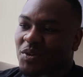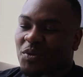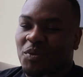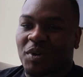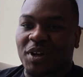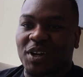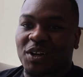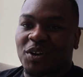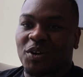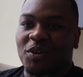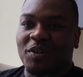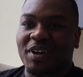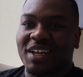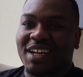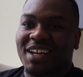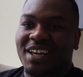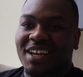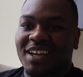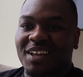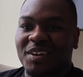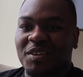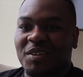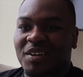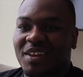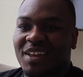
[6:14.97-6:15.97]
want to go in
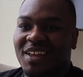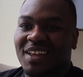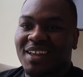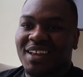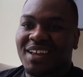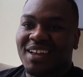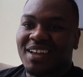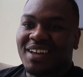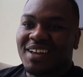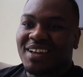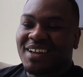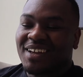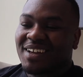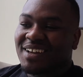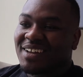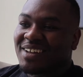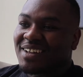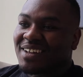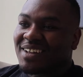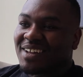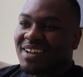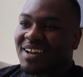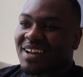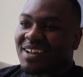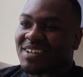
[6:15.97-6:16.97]
there and
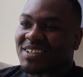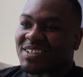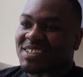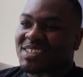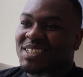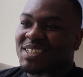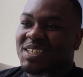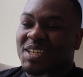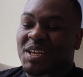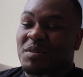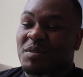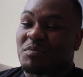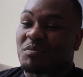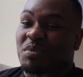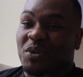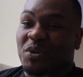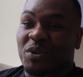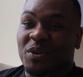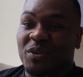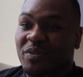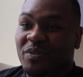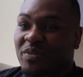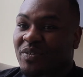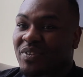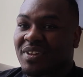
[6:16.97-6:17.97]
just
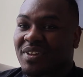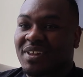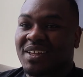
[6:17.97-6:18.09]
improve,